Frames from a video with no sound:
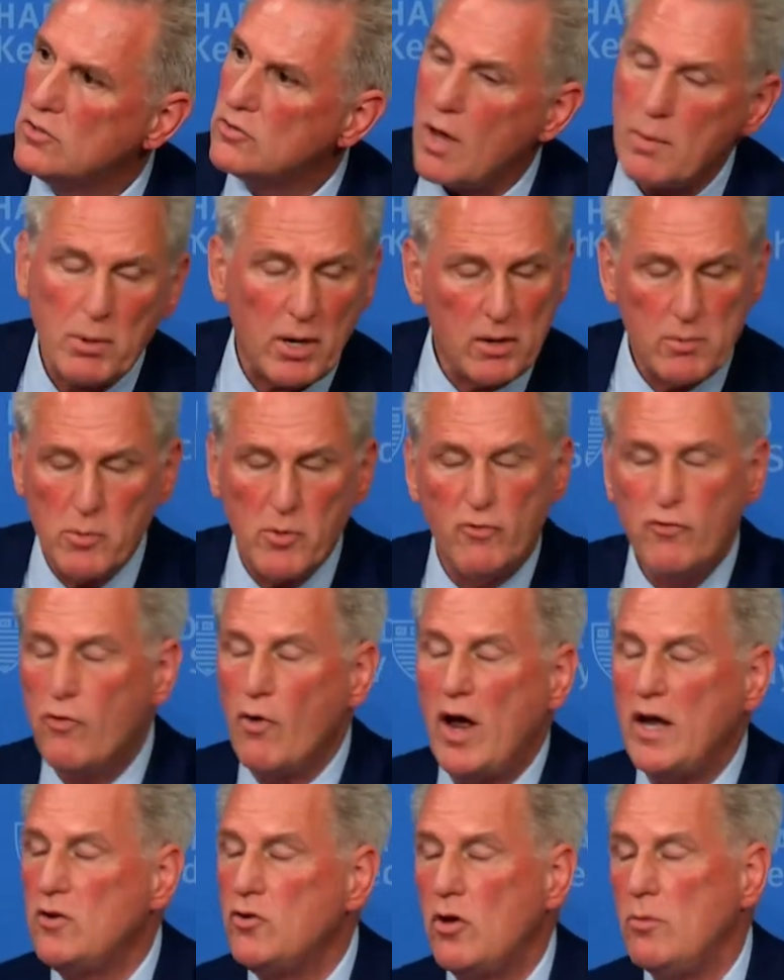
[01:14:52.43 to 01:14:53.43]
So I brought him,
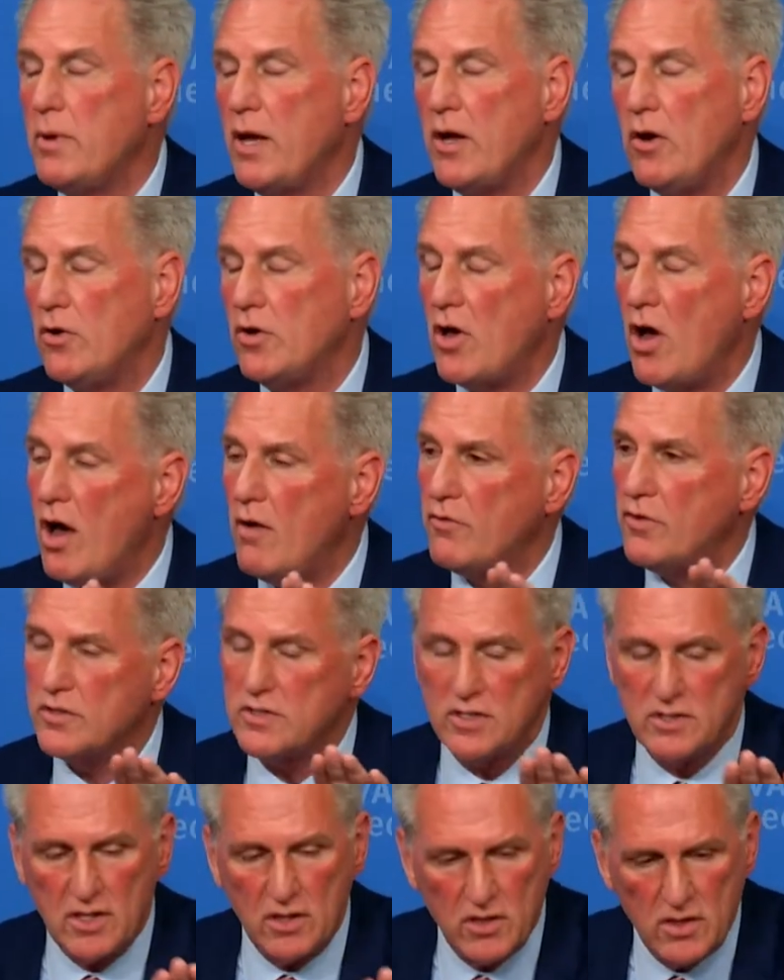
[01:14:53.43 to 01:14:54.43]
before I told my own
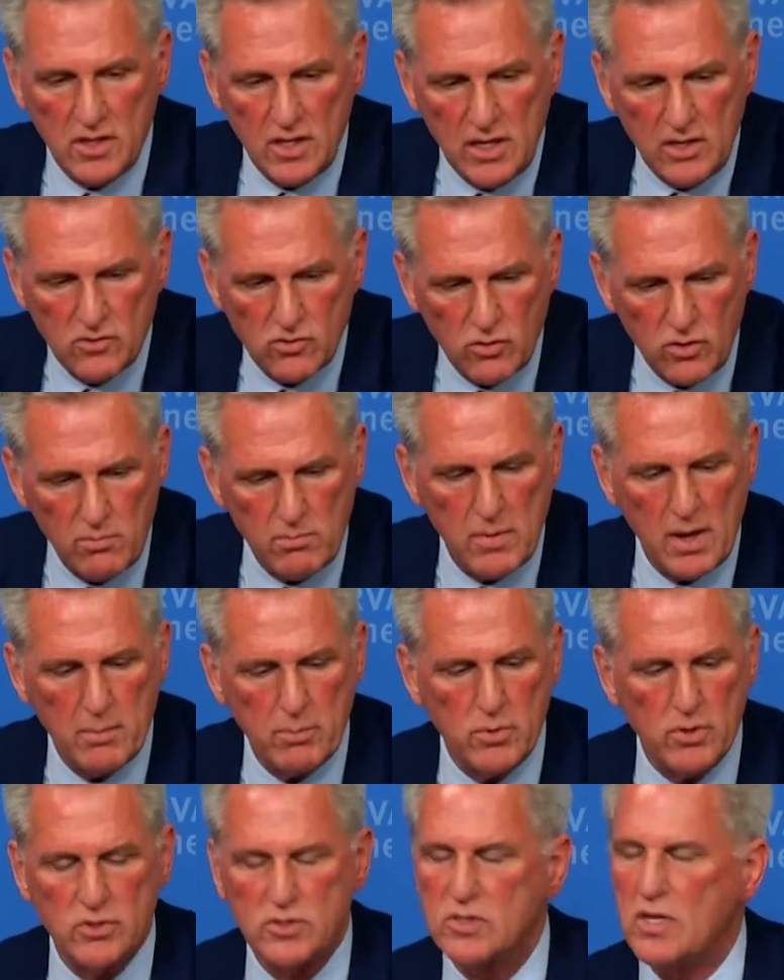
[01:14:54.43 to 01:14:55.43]
conference, I said, these are the
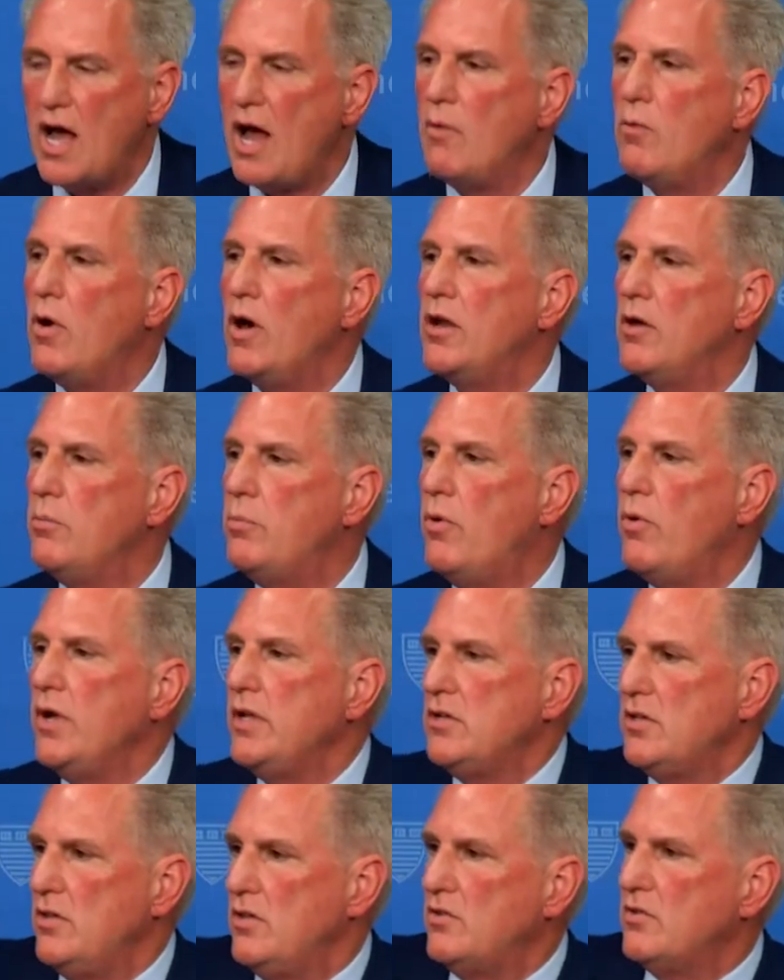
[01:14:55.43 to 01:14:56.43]
members I want to
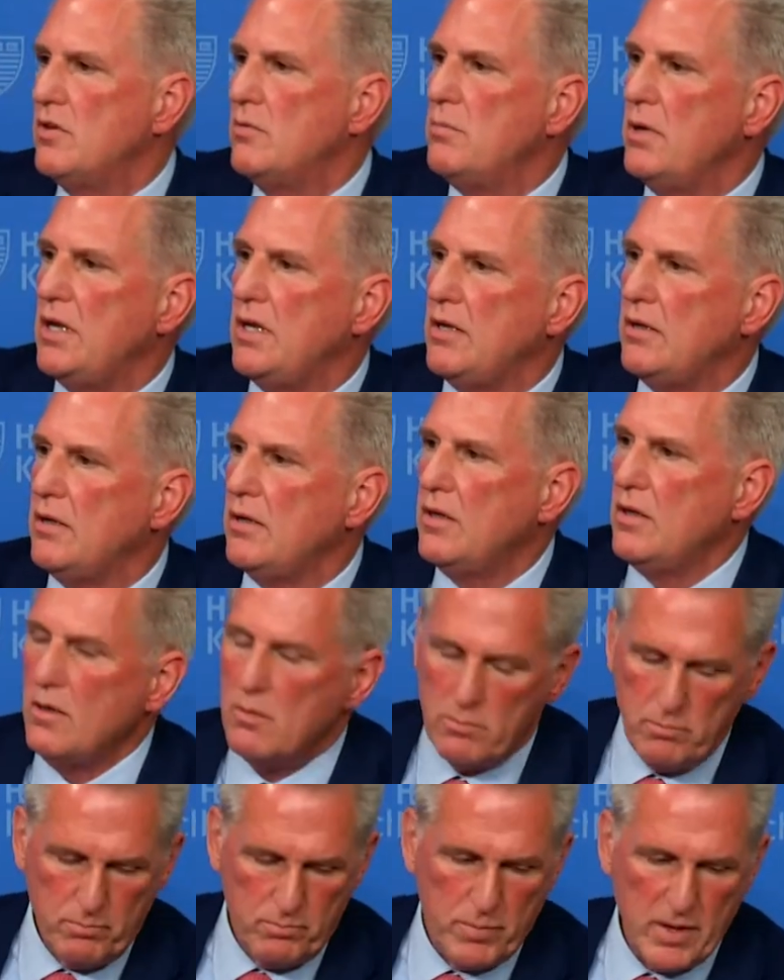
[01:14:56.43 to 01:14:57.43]
appoint to this committee
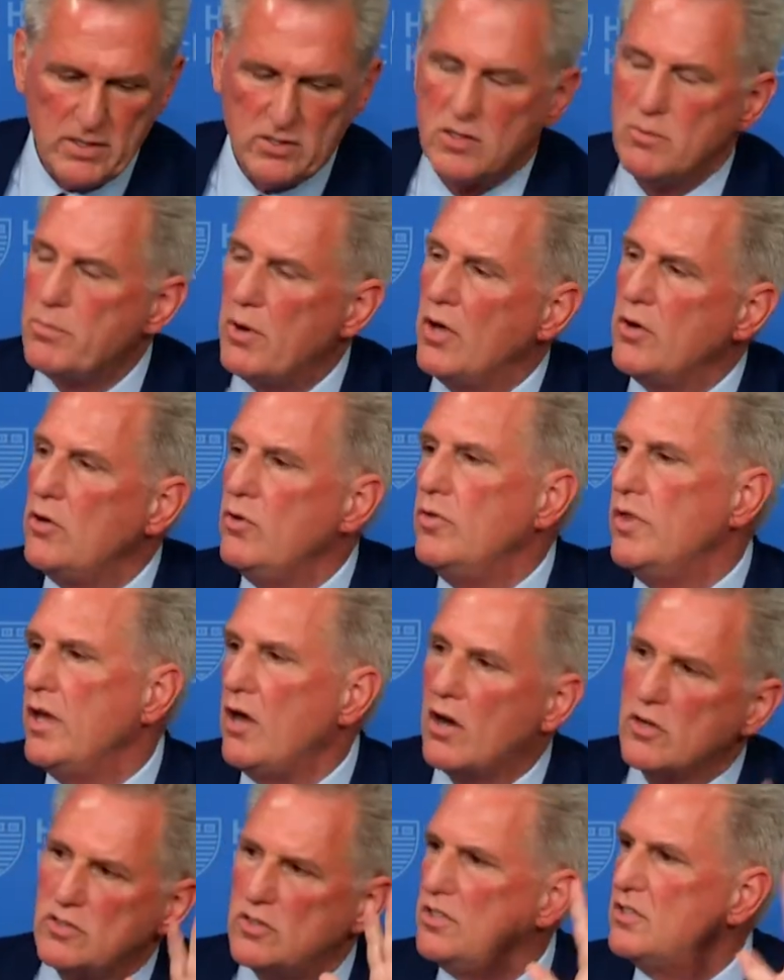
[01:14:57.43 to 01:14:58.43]
based upon who
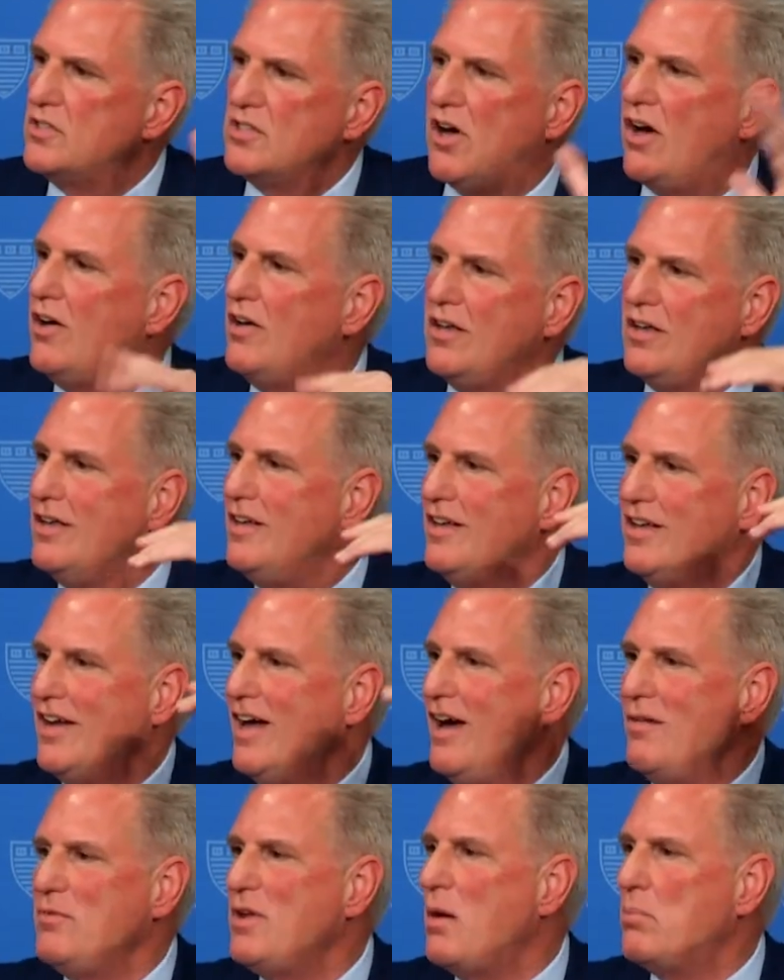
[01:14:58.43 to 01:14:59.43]
they are. So you saw,
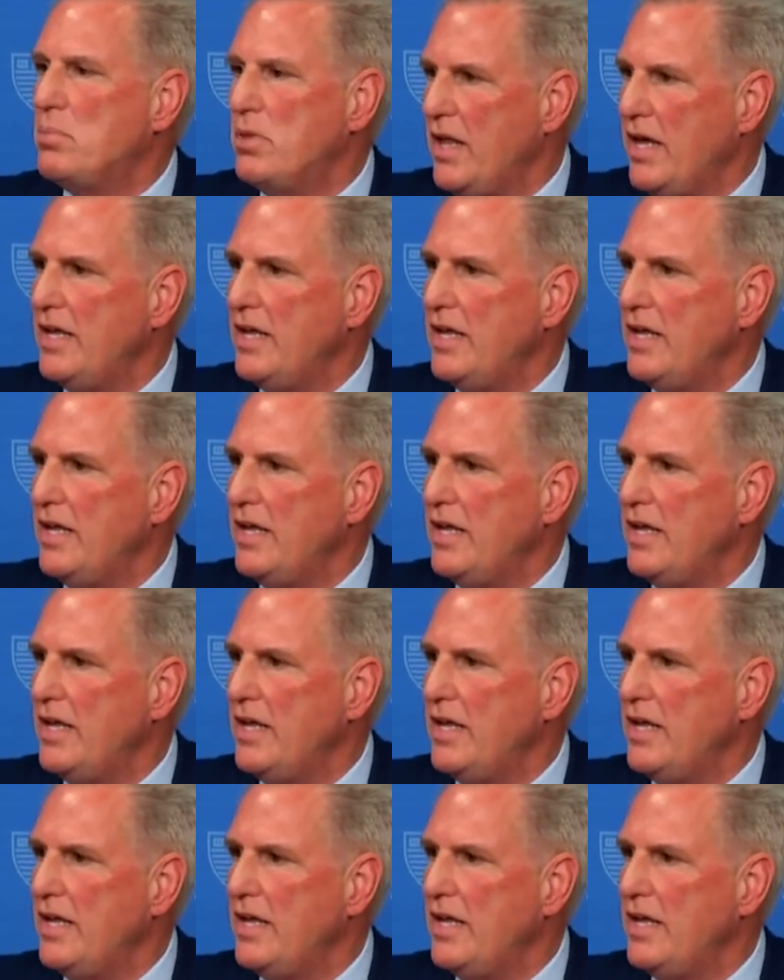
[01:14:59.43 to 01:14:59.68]
I'm not